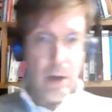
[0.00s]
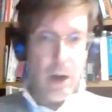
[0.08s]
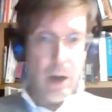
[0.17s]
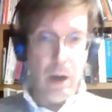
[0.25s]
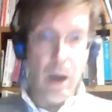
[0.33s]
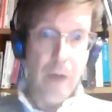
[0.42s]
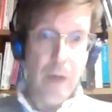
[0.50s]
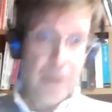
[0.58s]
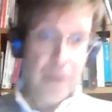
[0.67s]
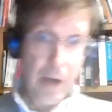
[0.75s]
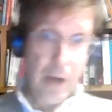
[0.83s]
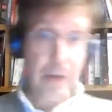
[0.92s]
uh, of
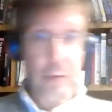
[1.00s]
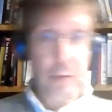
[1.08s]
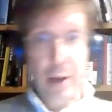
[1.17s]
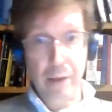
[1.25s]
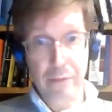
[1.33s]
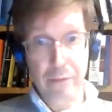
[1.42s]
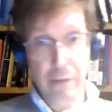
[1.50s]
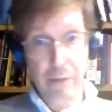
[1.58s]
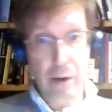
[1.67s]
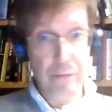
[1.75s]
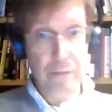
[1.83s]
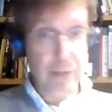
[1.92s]
another way of,
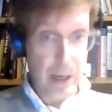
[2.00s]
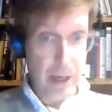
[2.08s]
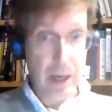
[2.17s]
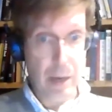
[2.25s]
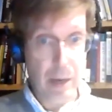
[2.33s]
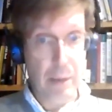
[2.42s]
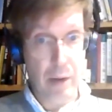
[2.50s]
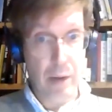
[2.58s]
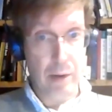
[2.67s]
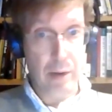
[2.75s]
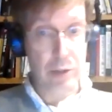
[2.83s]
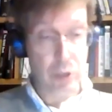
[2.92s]
of thinking
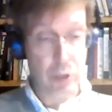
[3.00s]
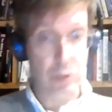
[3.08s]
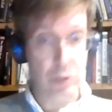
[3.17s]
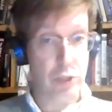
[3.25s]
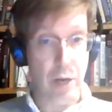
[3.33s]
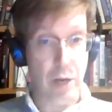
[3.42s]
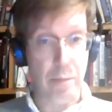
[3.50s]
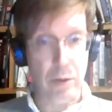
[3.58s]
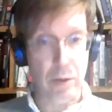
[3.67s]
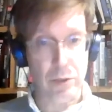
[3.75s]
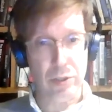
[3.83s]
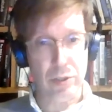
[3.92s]
about a certain set of
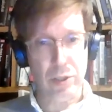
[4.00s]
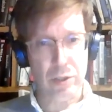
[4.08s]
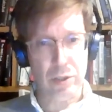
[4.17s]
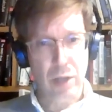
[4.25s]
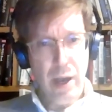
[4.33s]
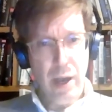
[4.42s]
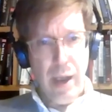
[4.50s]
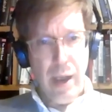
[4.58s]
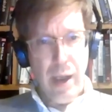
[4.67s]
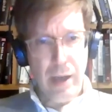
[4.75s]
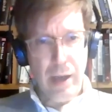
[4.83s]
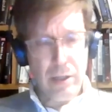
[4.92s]
processes.
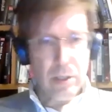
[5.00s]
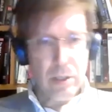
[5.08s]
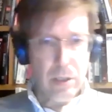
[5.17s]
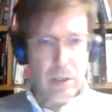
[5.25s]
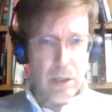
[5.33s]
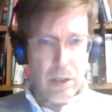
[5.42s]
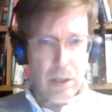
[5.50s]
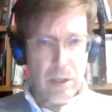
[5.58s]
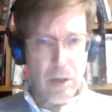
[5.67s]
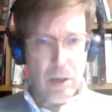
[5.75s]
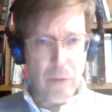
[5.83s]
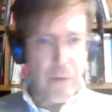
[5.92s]
And
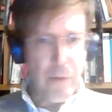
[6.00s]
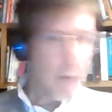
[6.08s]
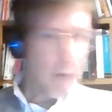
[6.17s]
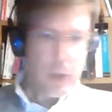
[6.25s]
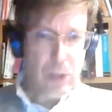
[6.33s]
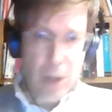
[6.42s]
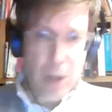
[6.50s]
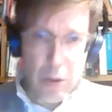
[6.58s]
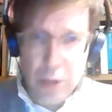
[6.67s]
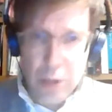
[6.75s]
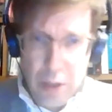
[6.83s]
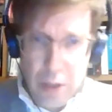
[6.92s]
you know, for most of
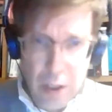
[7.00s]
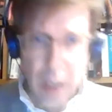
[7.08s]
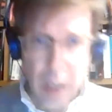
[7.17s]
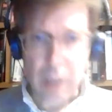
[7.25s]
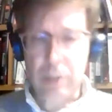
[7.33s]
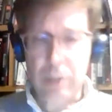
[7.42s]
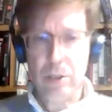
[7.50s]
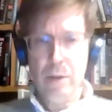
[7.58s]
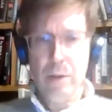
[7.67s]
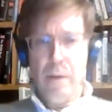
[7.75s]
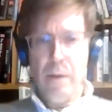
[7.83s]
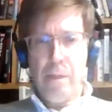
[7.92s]
those needs,
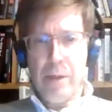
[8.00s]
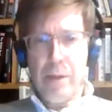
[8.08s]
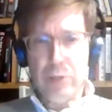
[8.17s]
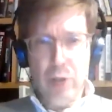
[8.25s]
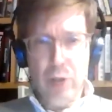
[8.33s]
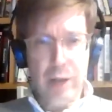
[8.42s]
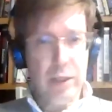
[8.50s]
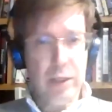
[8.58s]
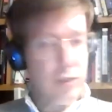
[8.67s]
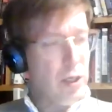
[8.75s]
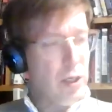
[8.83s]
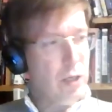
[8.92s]
there's not
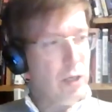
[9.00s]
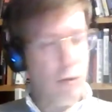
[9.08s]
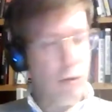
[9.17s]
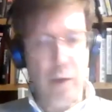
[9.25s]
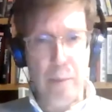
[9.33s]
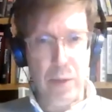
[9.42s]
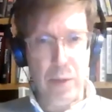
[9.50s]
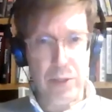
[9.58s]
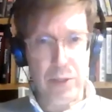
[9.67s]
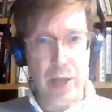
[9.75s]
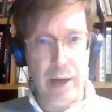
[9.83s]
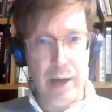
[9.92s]
this need to
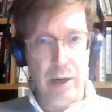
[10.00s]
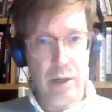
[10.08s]
represent